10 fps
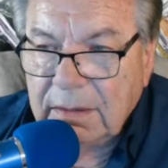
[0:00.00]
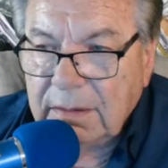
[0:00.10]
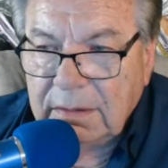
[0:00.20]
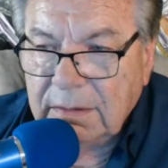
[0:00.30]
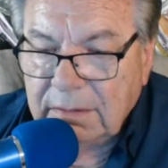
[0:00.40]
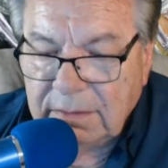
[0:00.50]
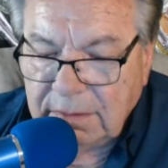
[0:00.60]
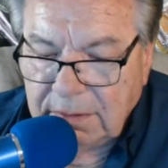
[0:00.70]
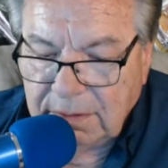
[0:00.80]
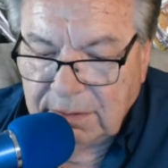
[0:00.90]
you
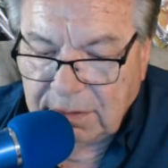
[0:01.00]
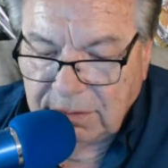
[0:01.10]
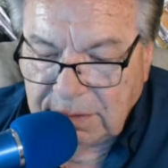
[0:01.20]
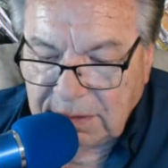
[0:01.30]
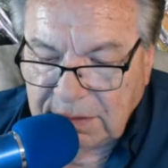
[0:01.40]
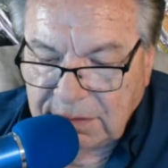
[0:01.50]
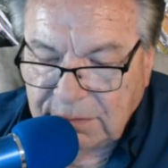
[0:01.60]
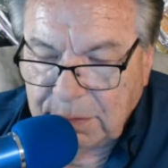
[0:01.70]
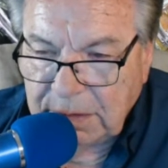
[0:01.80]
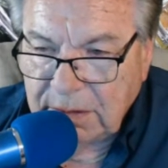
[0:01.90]
are really
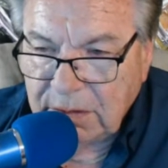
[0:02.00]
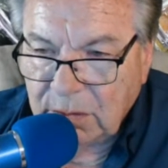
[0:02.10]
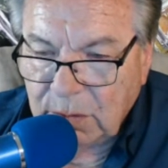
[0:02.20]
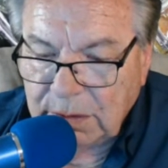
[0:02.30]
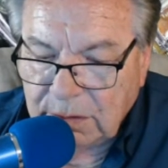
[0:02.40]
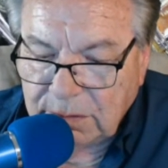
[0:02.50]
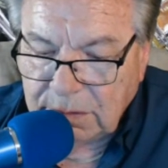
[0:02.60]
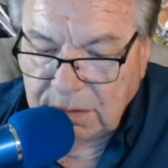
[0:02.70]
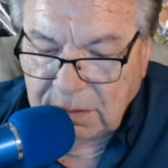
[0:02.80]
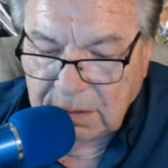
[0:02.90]
spinning your wheels.
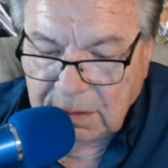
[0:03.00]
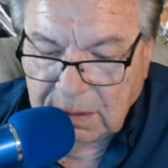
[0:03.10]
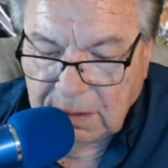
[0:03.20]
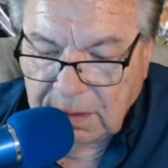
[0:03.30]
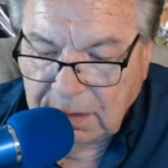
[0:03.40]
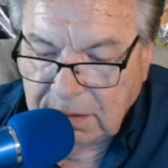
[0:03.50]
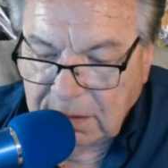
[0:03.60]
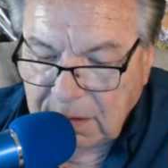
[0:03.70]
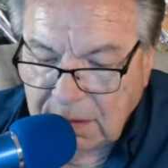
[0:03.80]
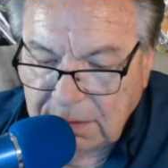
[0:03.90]
And
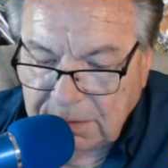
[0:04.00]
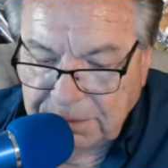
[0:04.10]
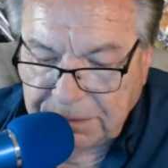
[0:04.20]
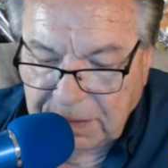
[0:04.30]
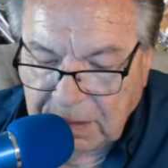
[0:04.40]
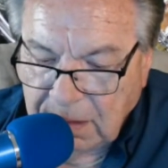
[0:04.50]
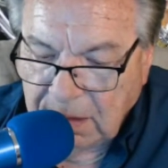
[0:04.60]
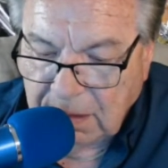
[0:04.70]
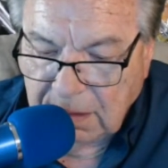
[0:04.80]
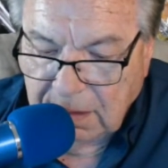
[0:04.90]

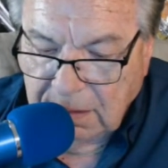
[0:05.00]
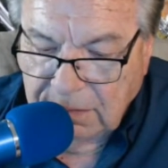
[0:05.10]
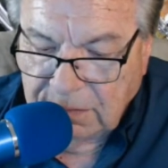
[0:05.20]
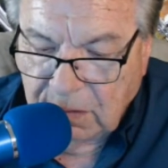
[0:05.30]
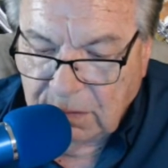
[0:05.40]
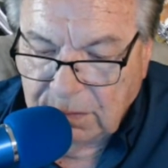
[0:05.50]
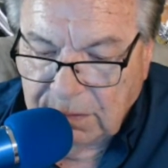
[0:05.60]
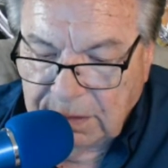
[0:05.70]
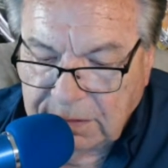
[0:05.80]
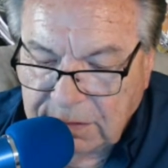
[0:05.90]
so
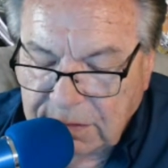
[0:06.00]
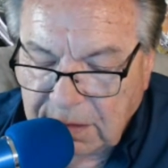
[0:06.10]
it's